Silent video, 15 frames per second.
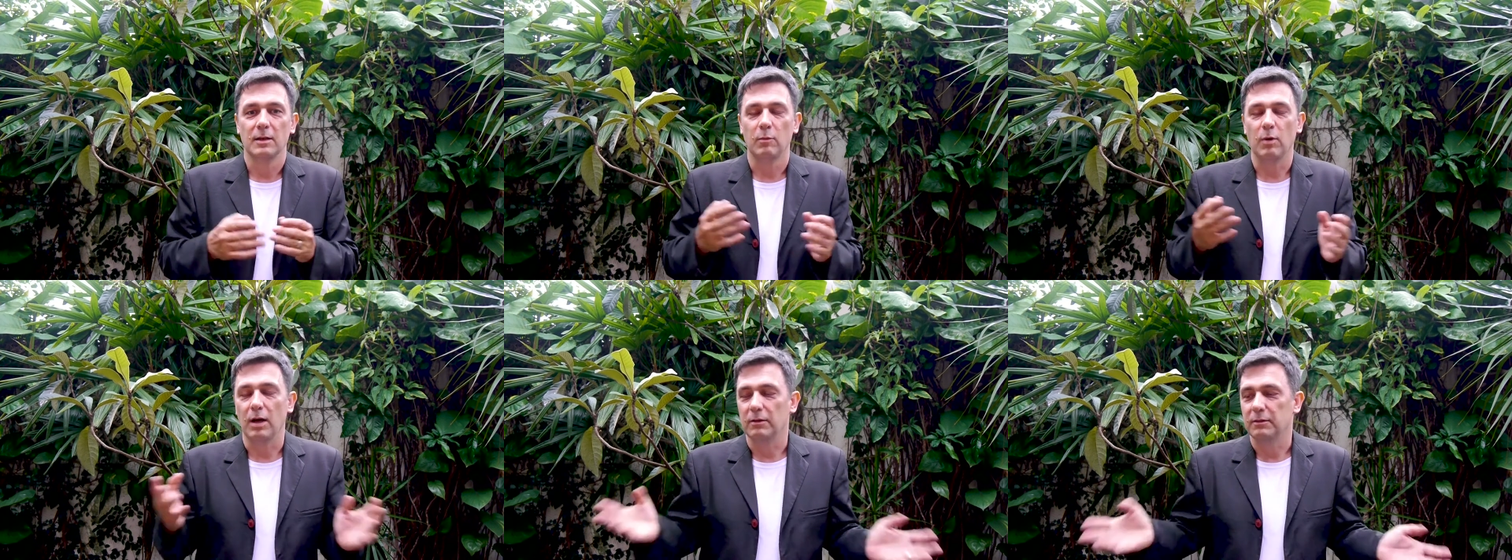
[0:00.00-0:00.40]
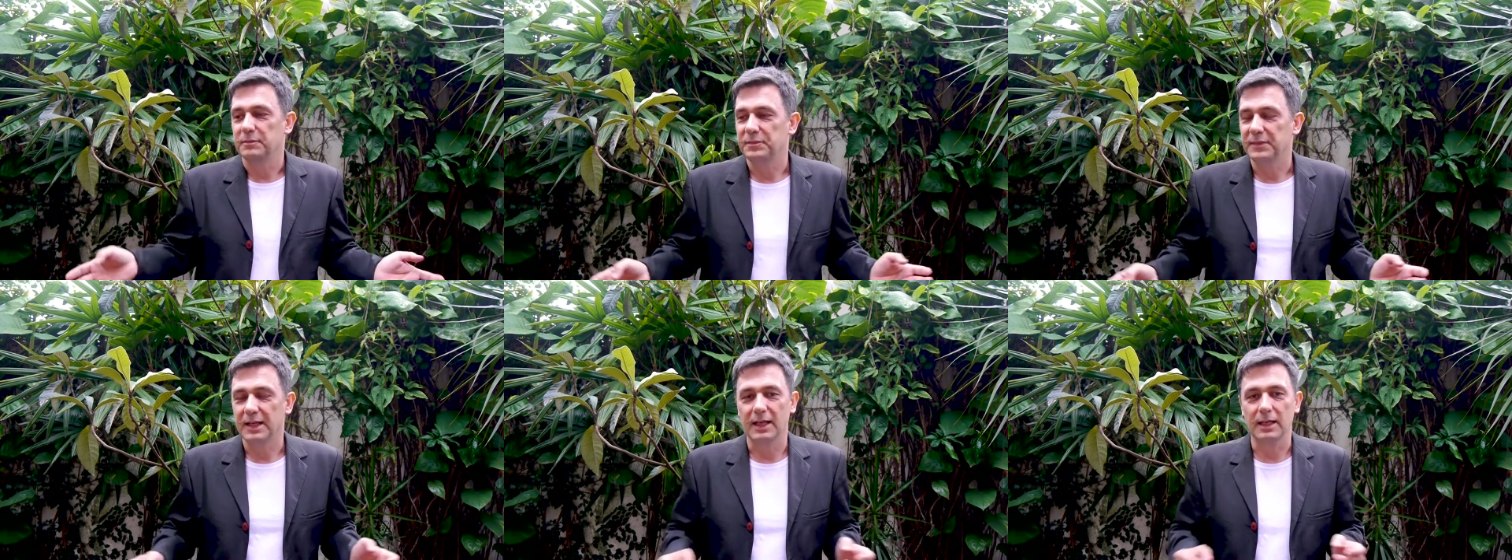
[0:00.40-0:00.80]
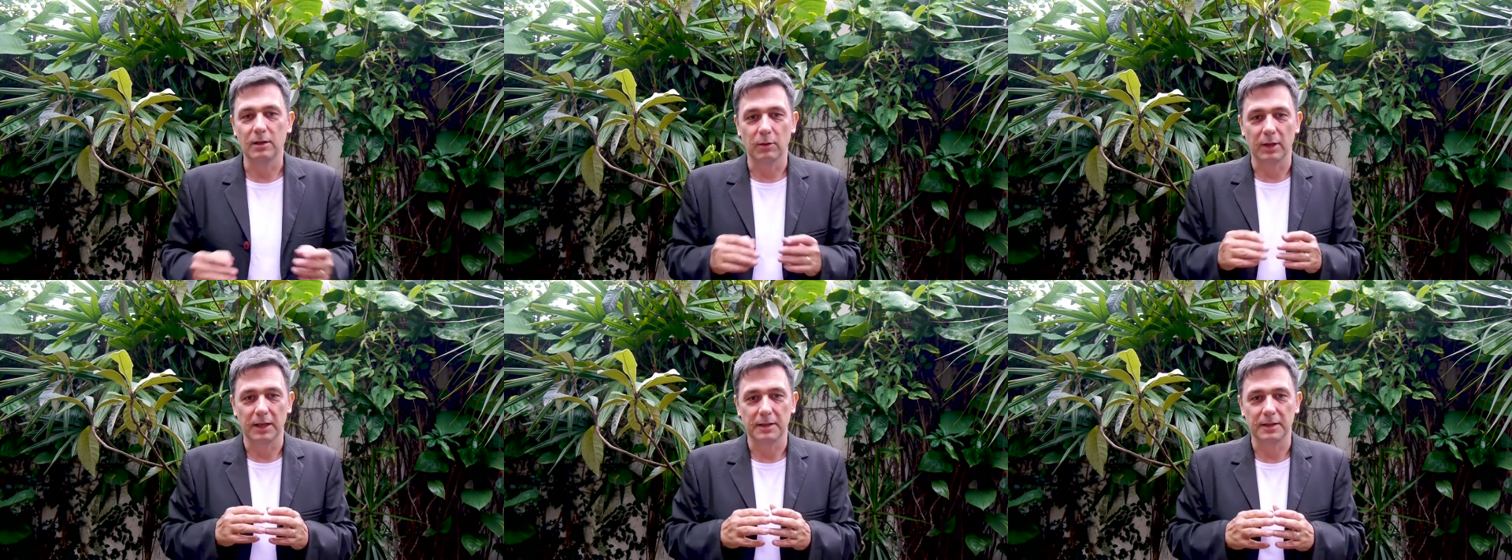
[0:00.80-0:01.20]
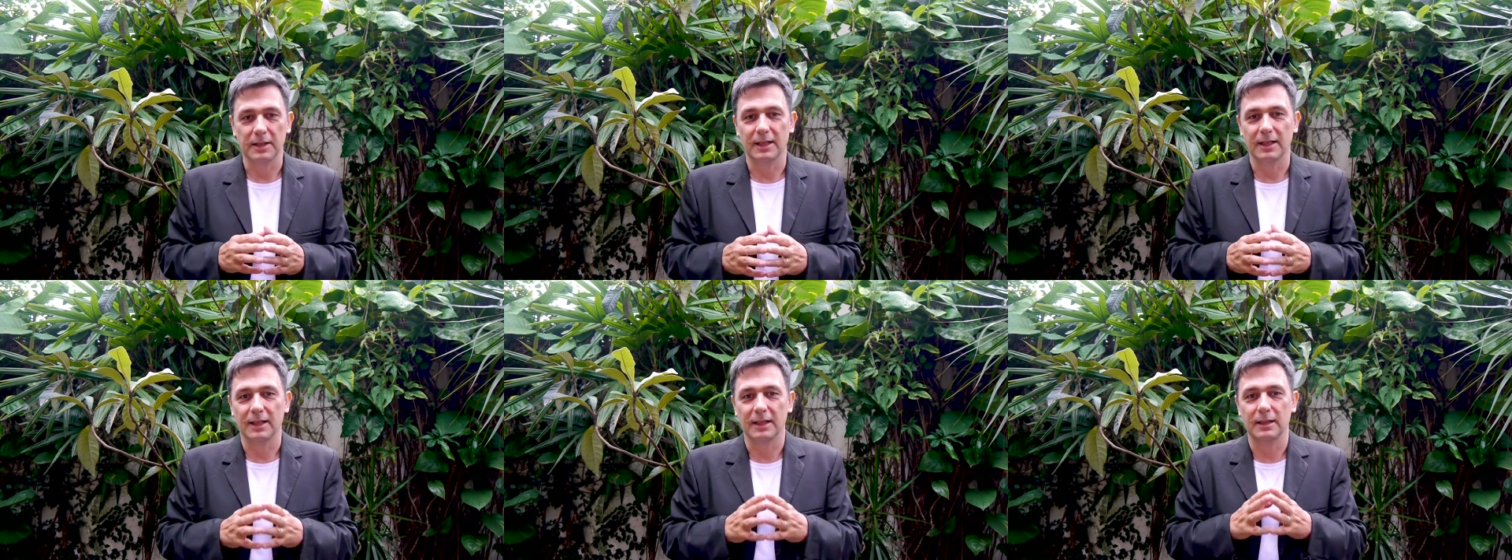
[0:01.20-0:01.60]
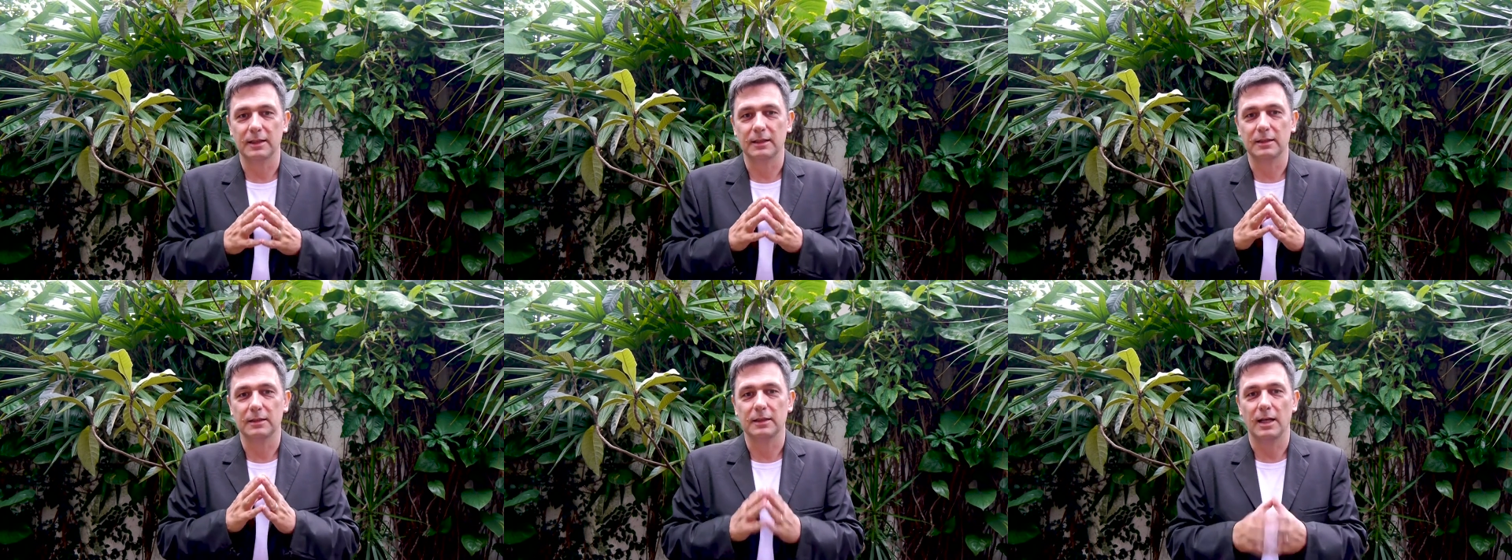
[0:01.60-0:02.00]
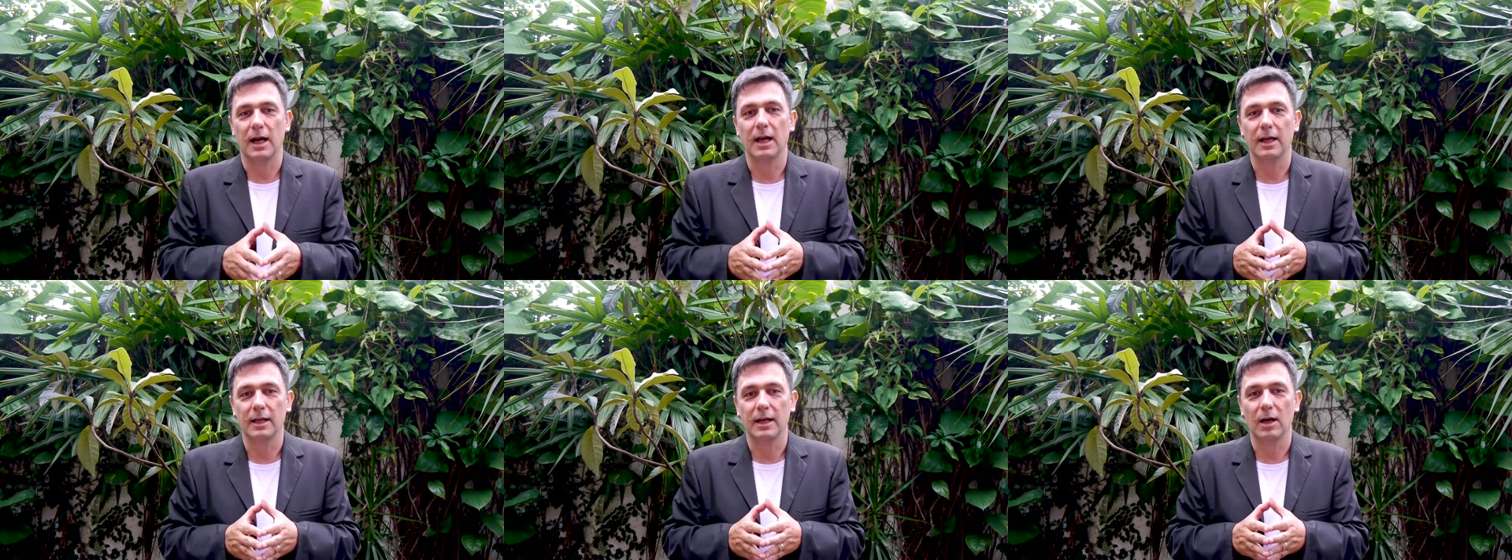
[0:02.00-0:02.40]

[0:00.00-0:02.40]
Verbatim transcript: Well, anyway, uh, I,